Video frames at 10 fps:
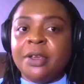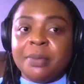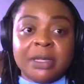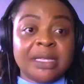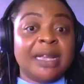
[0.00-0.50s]
You
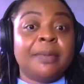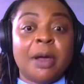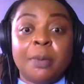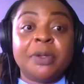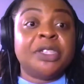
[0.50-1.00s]
must think
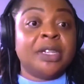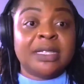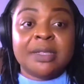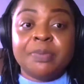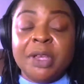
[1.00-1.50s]
about
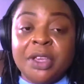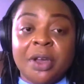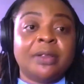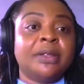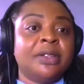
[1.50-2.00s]
opportunities
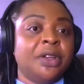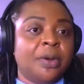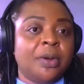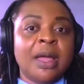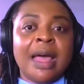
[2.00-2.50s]
beyond, you
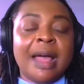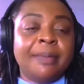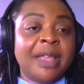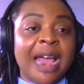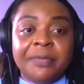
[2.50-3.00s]
know,
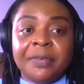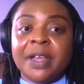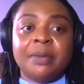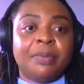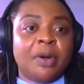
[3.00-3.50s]
the
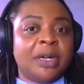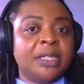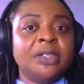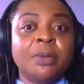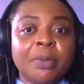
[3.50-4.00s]
African
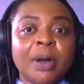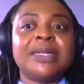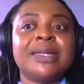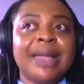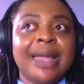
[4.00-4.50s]
borders. You
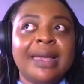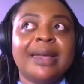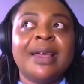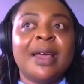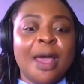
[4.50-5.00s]
must
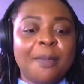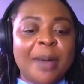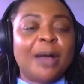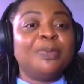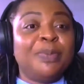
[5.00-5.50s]
think
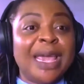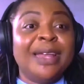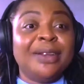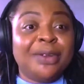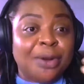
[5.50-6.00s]
about
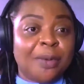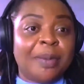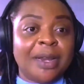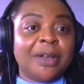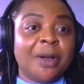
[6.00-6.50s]
being
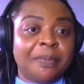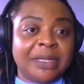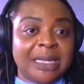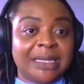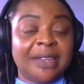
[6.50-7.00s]
globally
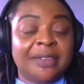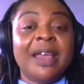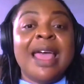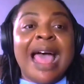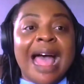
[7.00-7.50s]
competitive.
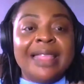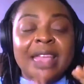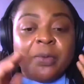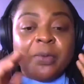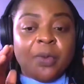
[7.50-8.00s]
And
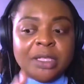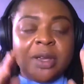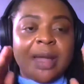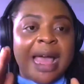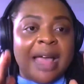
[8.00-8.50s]
then
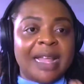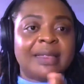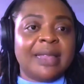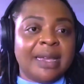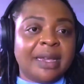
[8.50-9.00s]
once you have
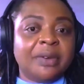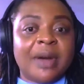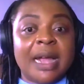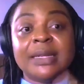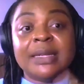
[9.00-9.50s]
that thinking,
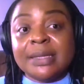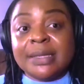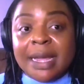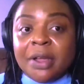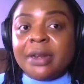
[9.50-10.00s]
right, the
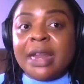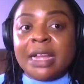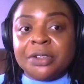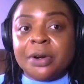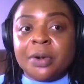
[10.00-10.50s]
second
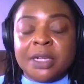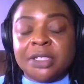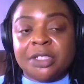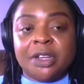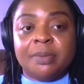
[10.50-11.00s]
natural
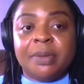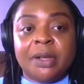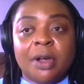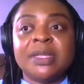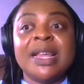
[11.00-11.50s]
question
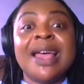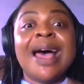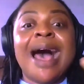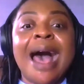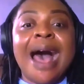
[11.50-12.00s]
becomes
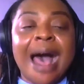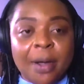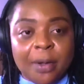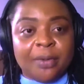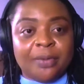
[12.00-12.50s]

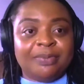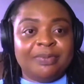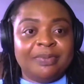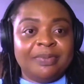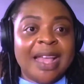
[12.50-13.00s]
how?
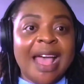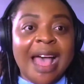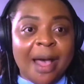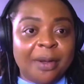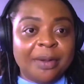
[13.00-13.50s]

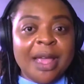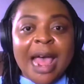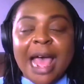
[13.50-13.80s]
How?